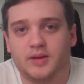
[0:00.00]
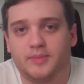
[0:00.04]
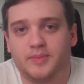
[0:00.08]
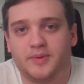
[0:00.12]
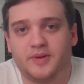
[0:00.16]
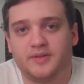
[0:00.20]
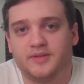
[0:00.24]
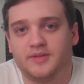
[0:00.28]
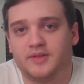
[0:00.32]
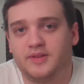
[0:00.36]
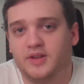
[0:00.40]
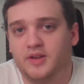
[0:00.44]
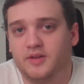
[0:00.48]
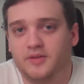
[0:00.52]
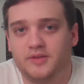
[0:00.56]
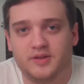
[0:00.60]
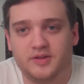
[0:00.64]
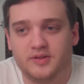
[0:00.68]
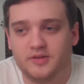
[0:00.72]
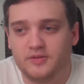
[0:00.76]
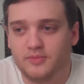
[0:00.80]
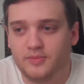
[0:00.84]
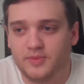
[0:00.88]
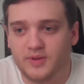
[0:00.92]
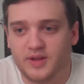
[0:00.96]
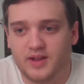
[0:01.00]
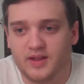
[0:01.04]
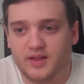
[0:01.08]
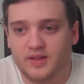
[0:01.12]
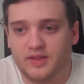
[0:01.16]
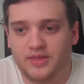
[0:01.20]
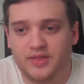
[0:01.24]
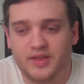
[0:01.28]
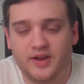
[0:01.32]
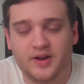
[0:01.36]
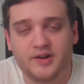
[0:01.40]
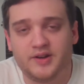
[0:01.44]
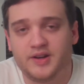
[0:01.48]
up on YouTube,
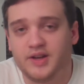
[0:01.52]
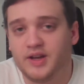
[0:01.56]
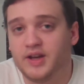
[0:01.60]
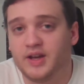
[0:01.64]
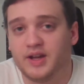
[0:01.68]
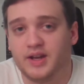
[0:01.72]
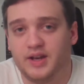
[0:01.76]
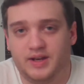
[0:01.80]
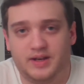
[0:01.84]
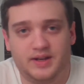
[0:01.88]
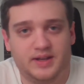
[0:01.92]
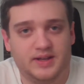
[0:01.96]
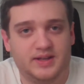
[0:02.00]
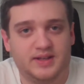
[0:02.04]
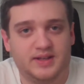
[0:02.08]
they're done.